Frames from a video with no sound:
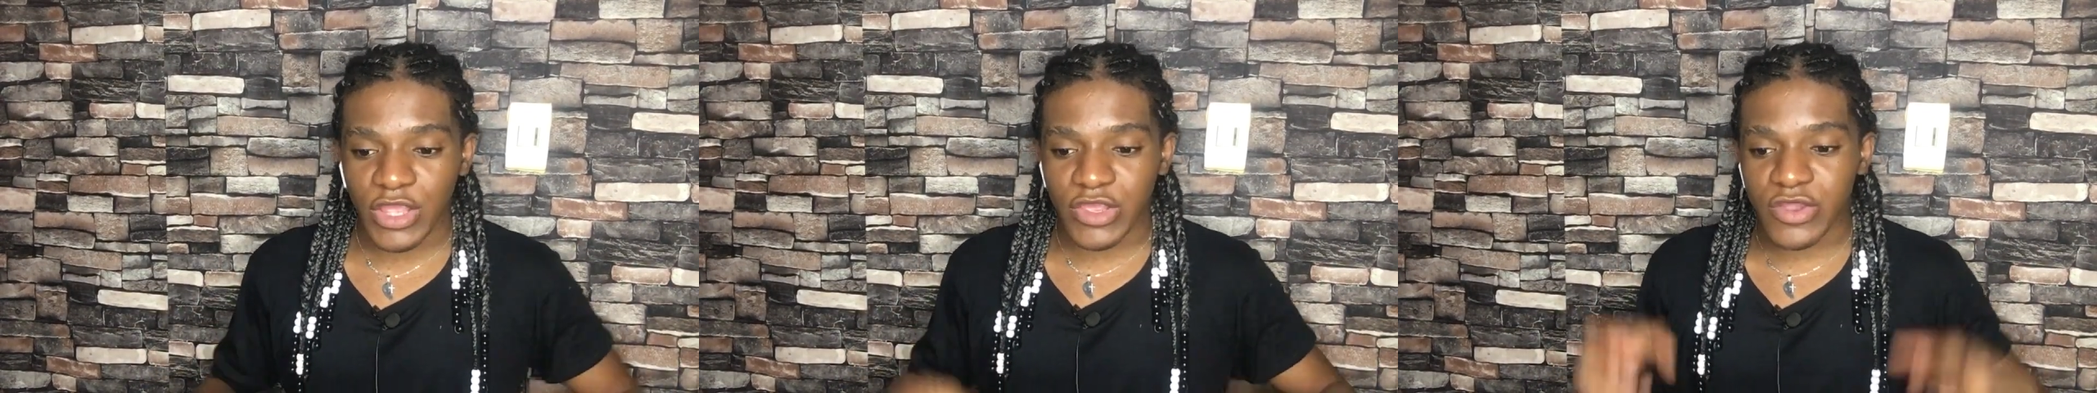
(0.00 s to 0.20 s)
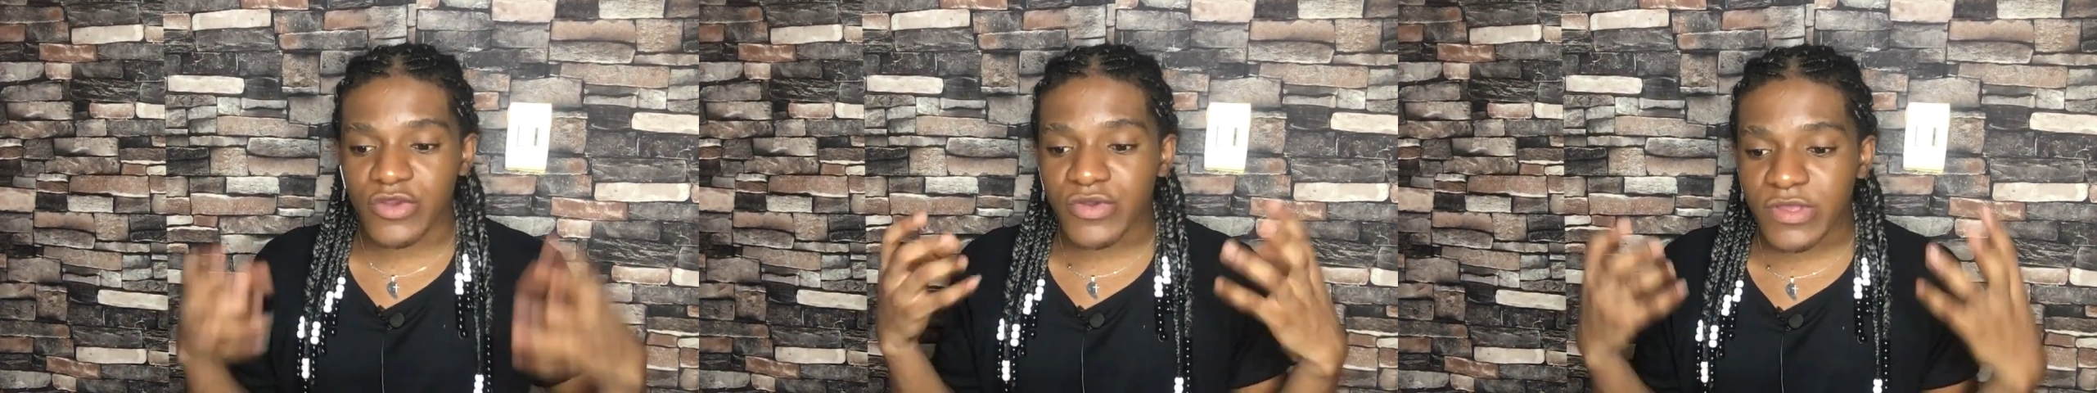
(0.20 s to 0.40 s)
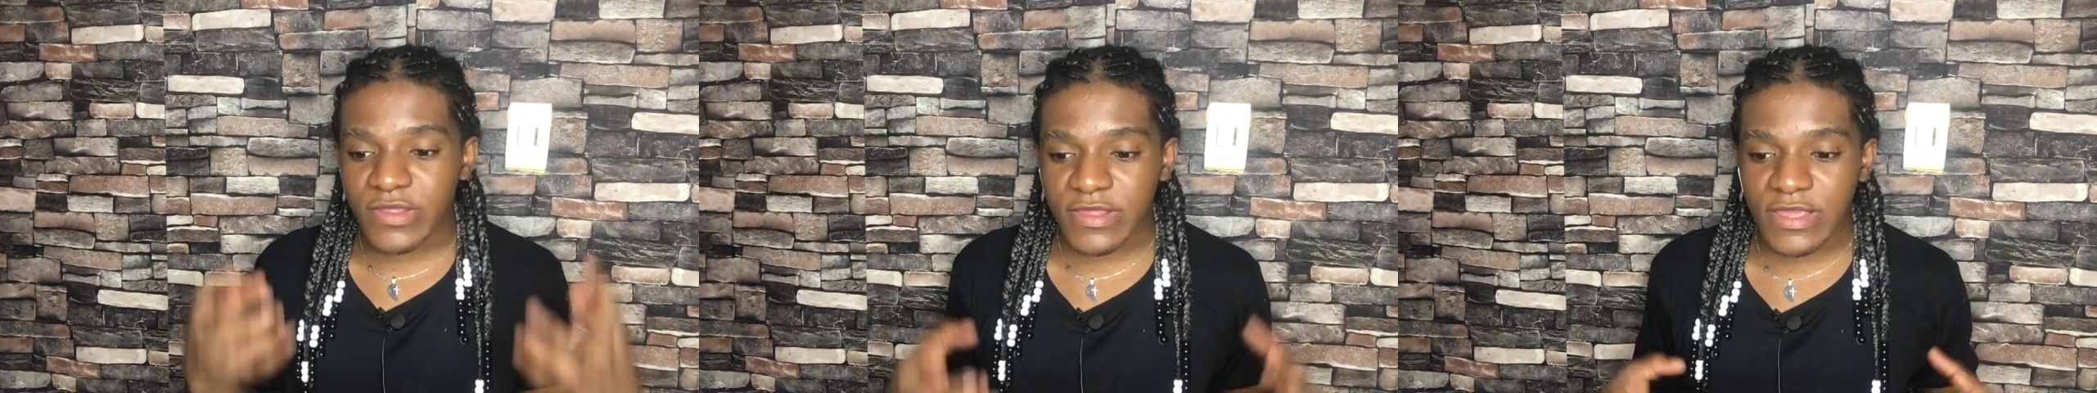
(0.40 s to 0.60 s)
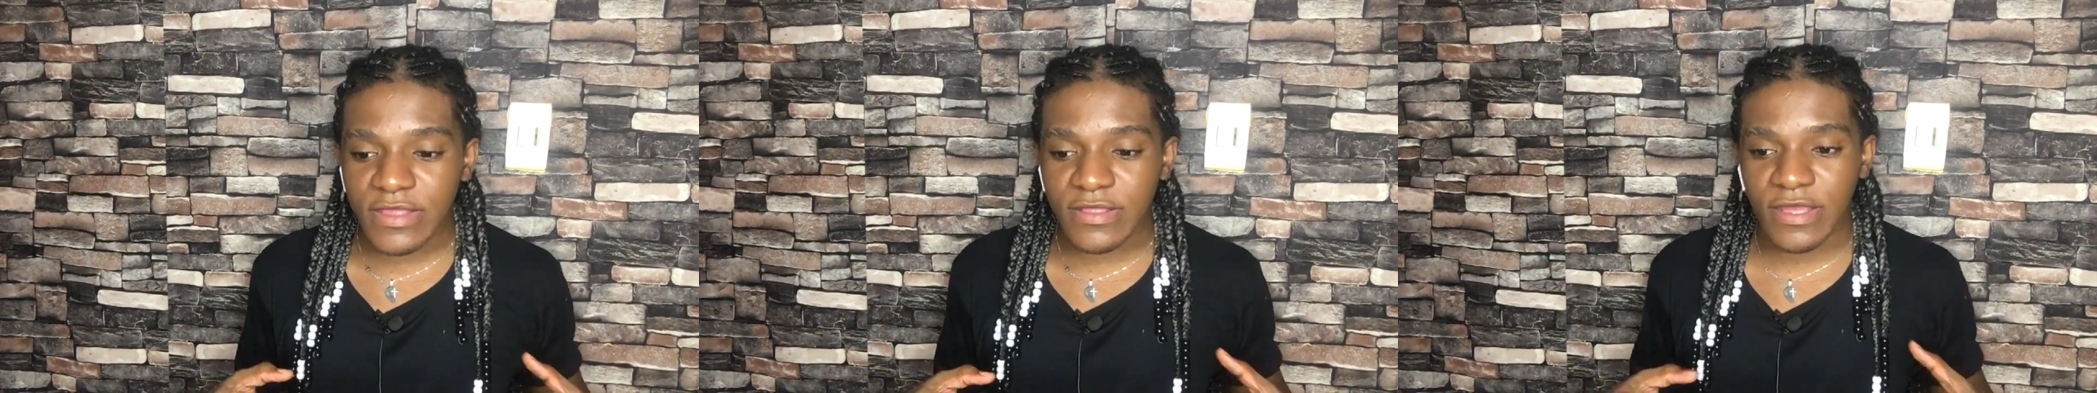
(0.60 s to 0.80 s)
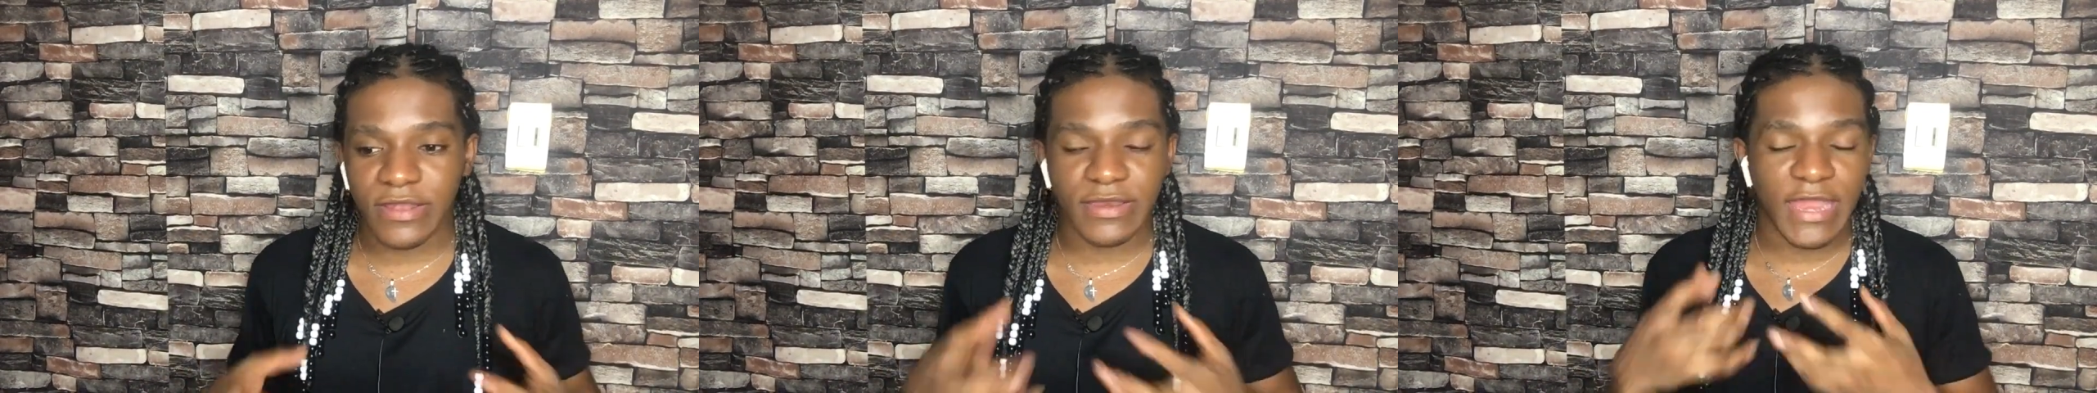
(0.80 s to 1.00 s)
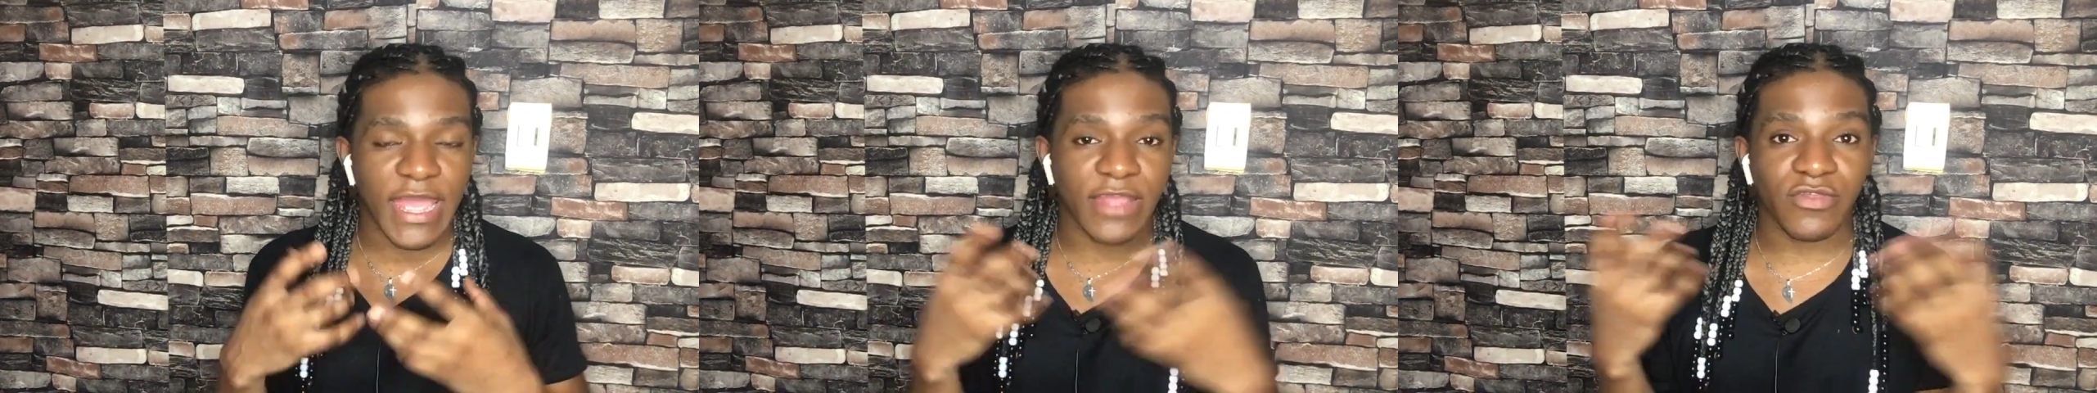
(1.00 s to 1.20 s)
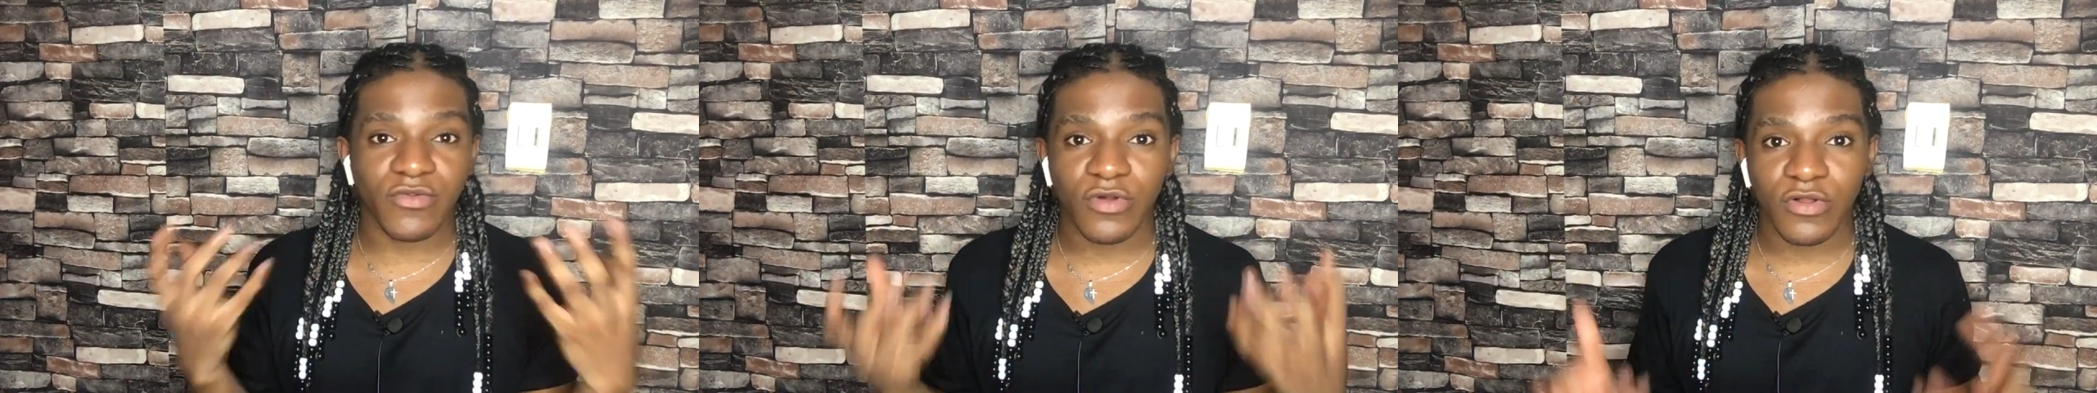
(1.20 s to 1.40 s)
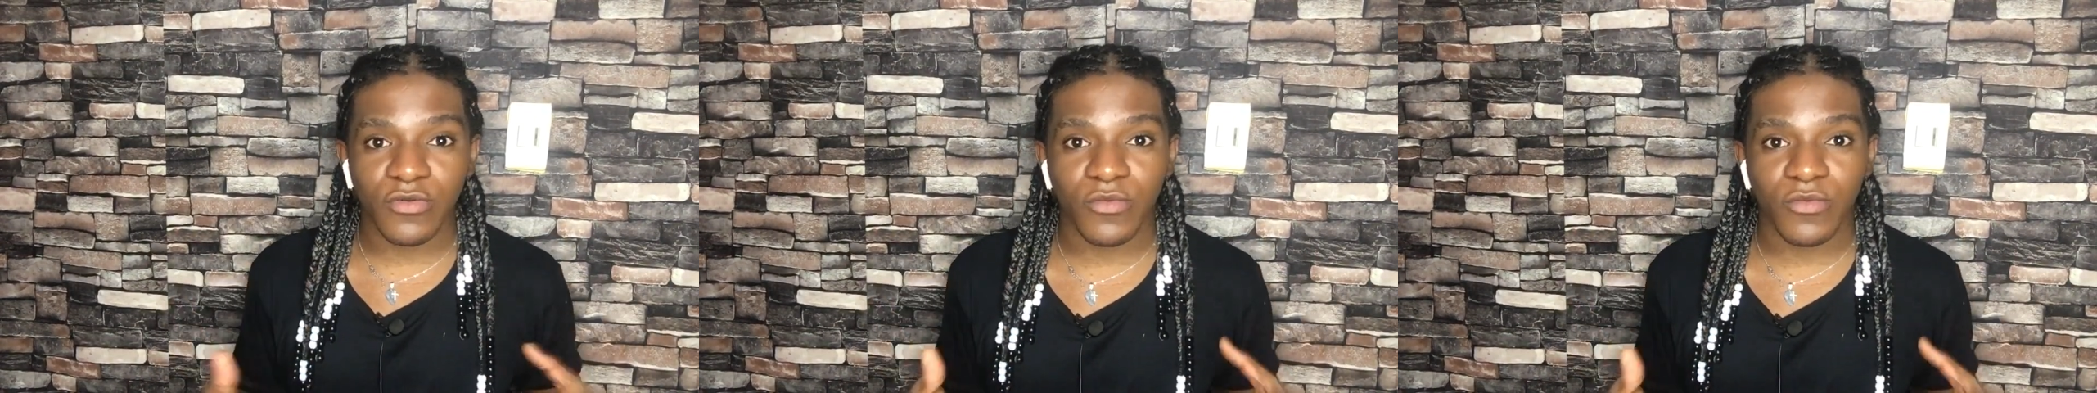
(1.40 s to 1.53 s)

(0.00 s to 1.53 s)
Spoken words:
using a natural